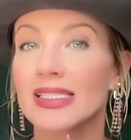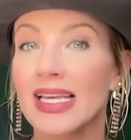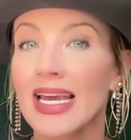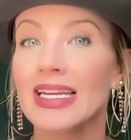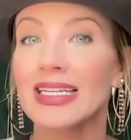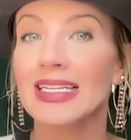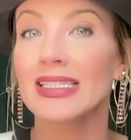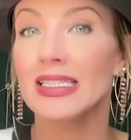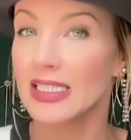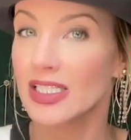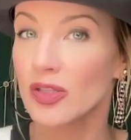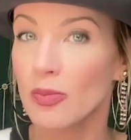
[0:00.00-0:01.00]
they need
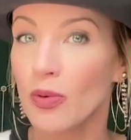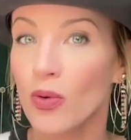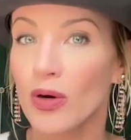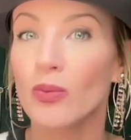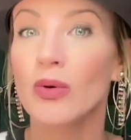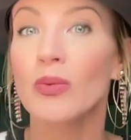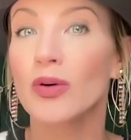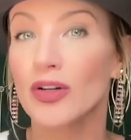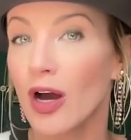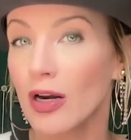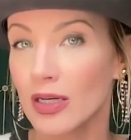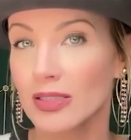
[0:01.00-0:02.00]
this support when we're
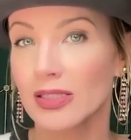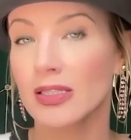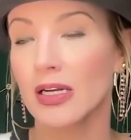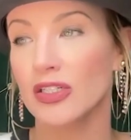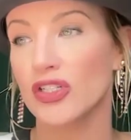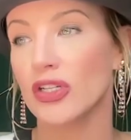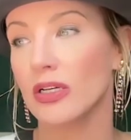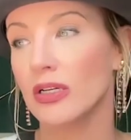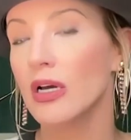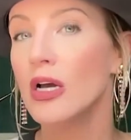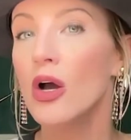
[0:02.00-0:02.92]
not on session,